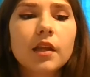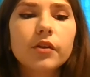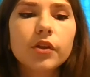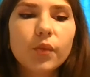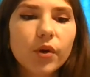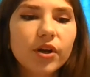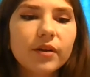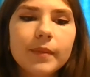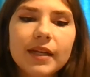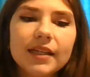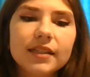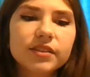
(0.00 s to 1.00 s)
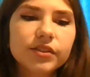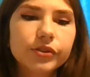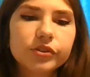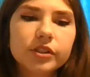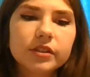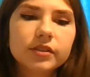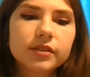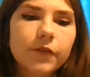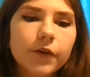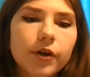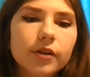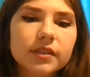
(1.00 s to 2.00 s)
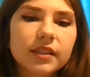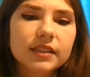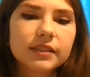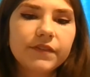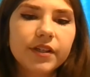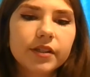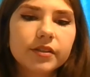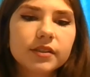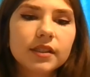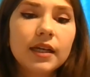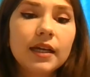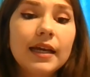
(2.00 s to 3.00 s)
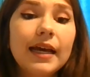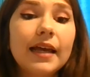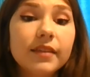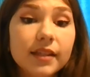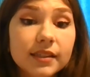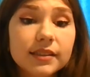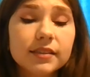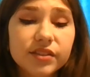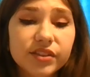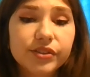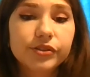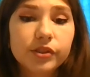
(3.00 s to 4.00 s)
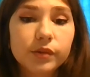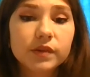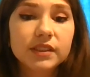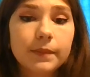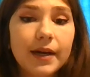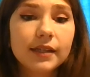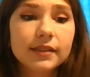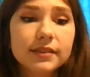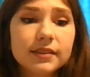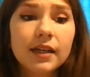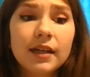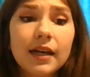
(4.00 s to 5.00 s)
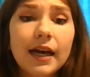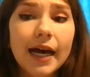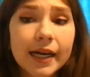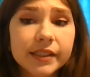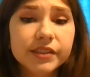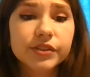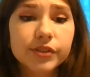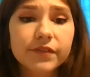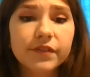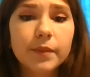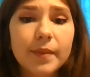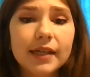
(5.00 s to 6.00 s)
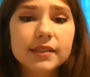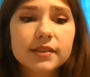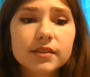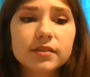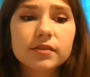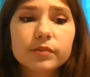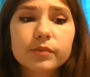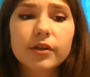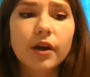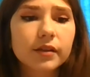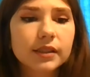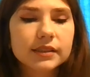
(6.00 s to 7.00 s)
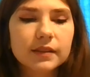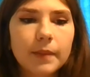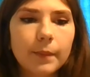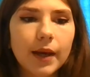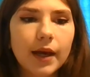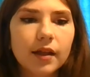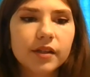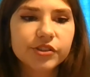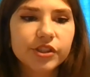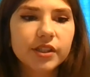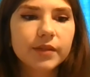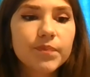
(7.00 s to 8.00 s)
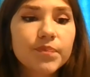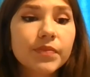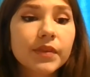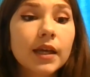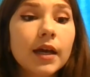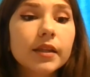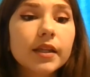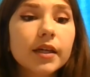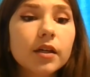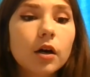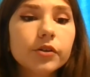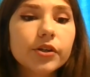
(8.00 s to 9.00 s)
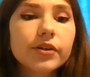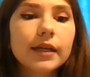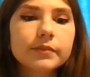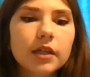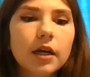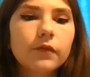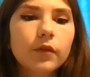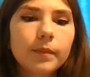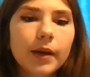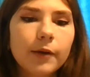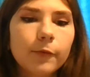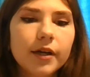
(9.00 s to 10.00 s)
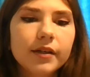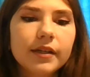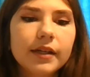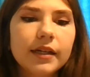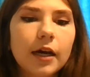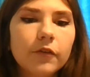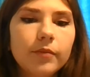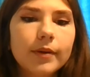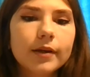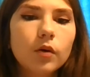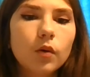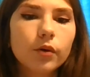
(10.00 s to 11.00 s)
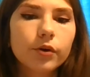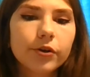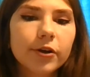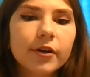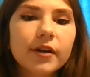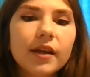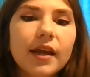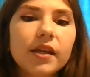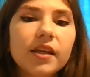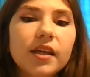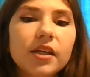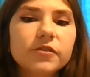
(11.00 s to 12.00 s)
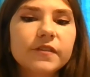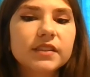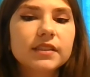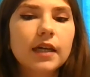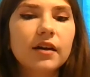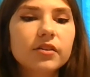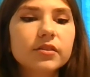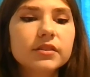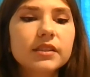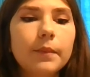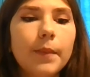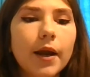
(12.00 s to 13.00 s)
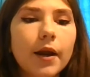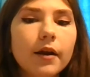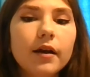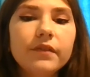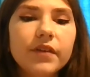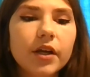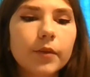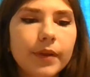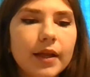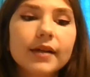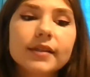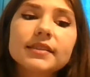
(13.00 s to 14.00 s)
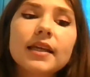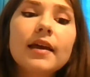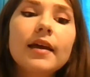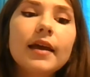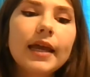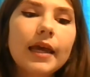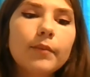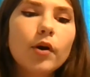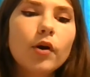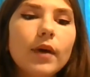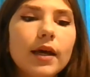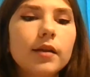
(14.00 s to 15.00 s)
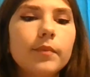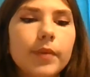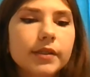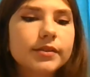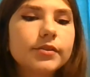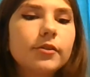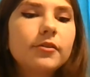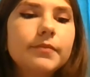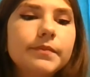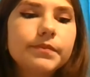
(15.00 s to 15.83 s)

There weren't many institutions for girls in this field, and this institution was the best. I deserved the best, regardless of my biology. They called our names off one by one, in alphabetical order, handing each of us goggles, a pair of earplugs, ammo, and a pistol.